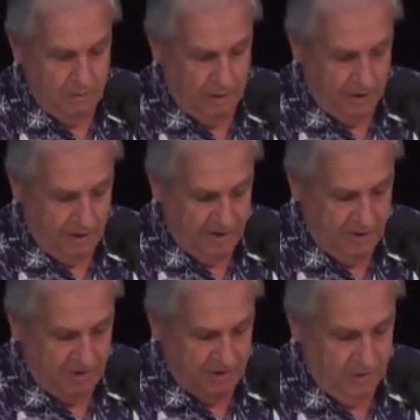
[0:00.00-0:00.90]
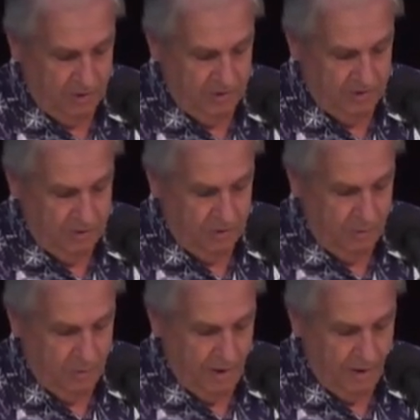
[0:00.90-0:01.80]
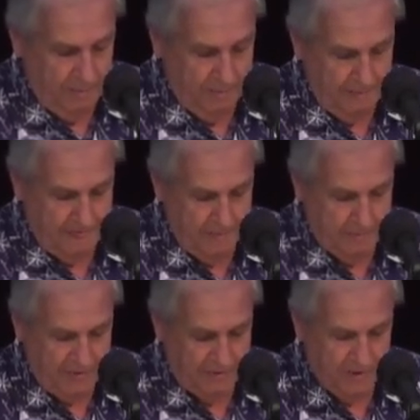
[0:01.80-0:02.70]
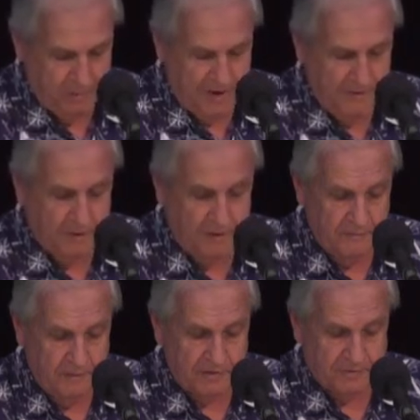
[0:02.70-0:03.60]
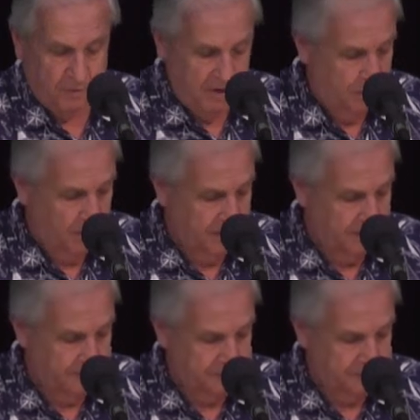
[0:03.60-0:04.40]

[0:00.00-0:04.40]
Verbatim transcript: I'd like to turn to um, Matthew 25, verse 41.